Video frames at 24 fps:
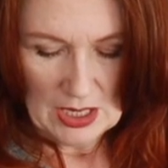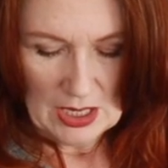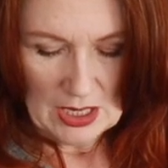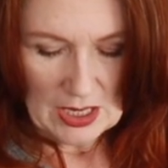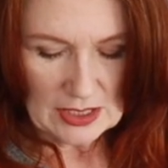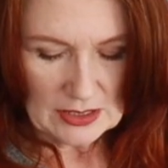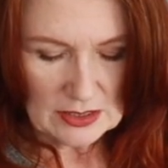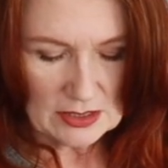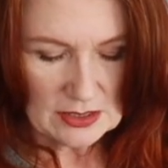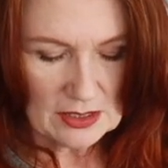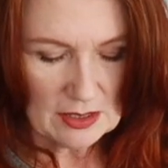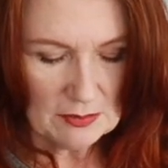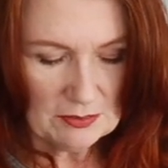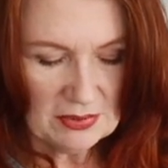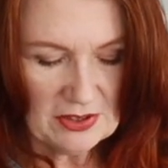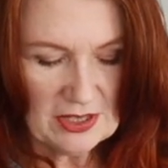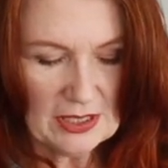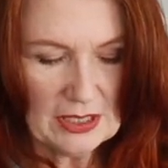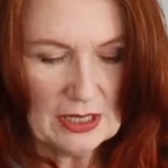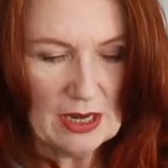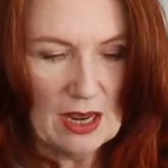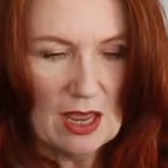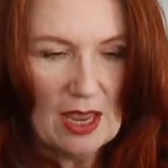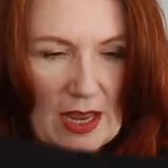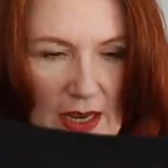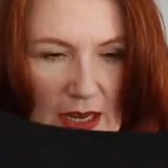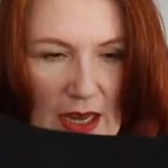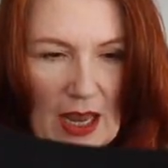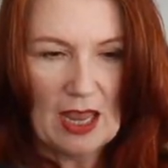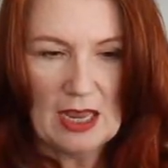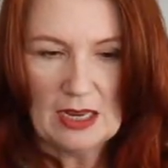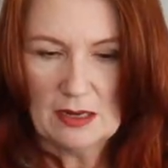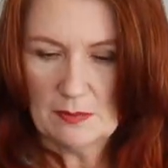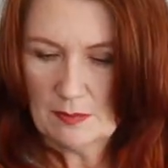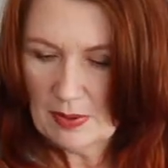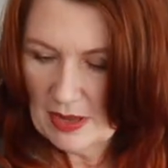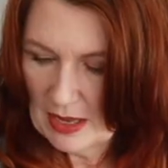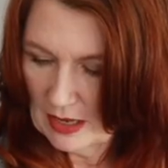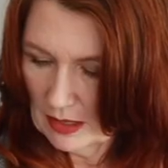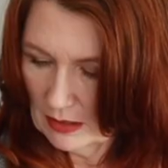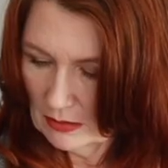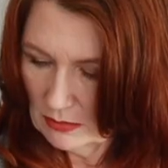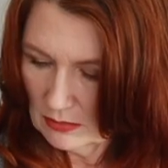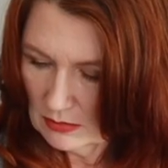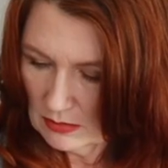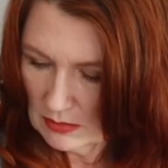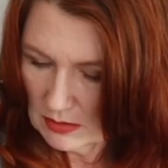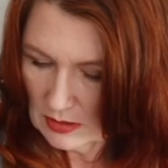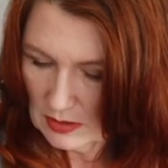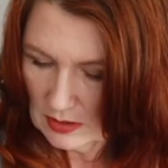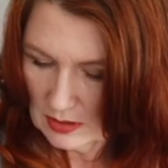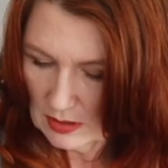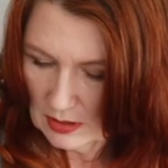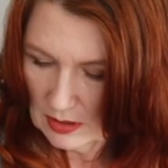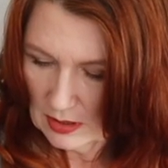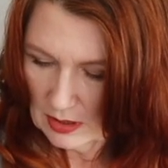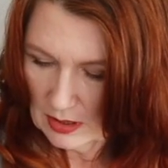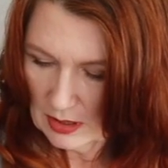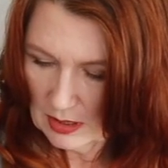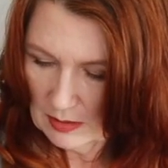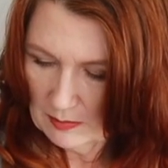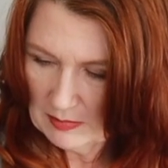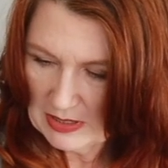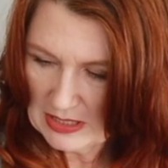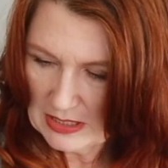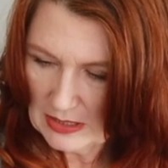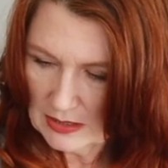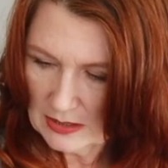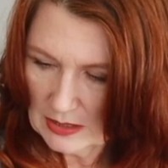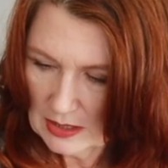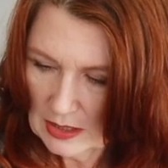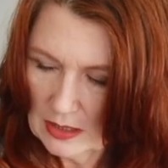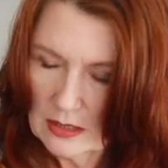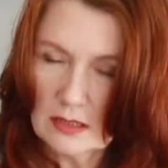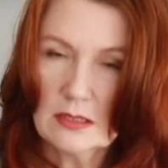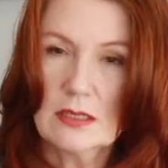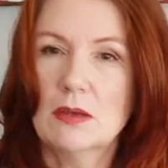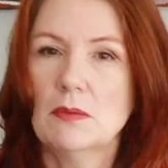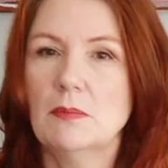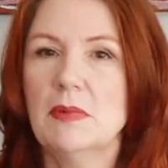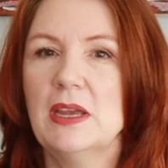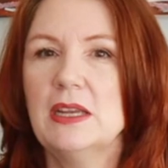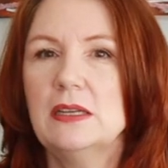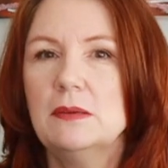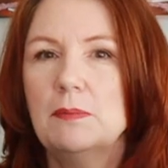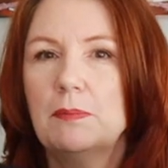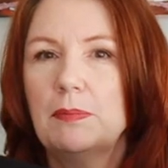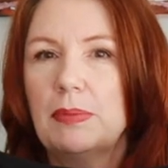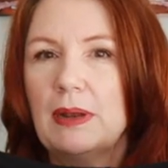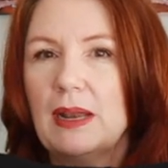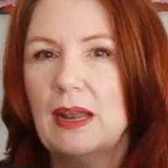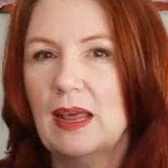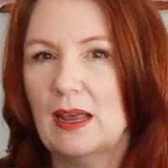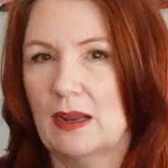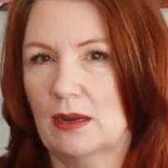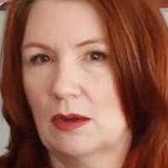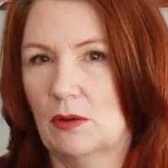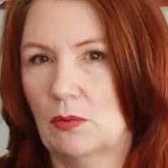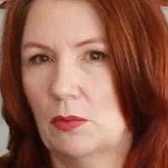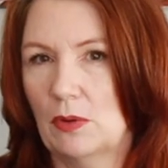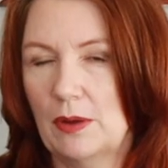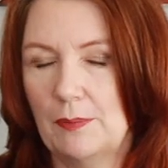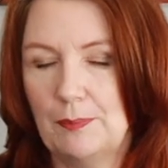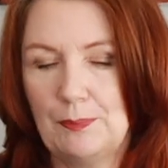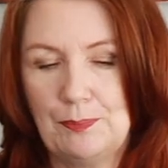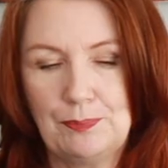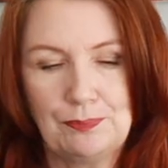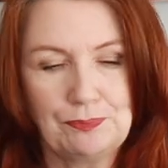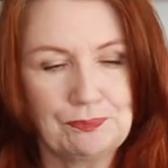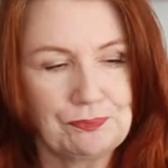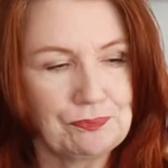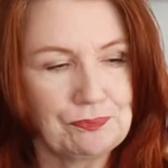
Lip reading: It's something like £8 a metre. So I made a black one